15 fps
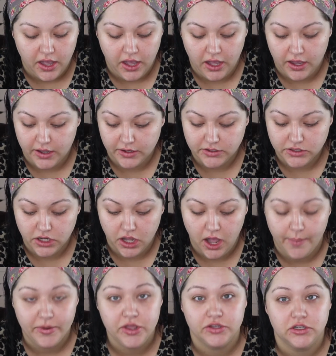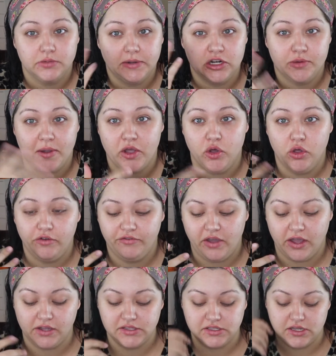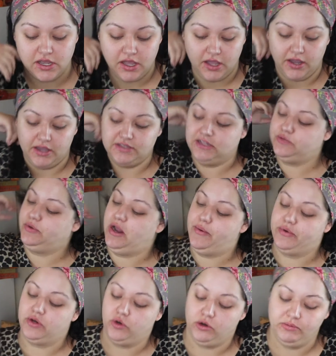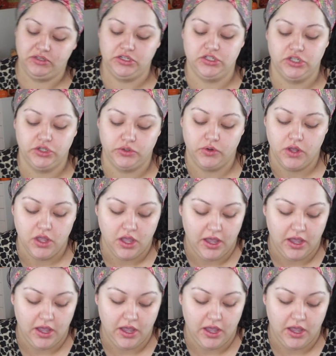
and I'm gonna use a sponge on my whole face because that's what I would normally do.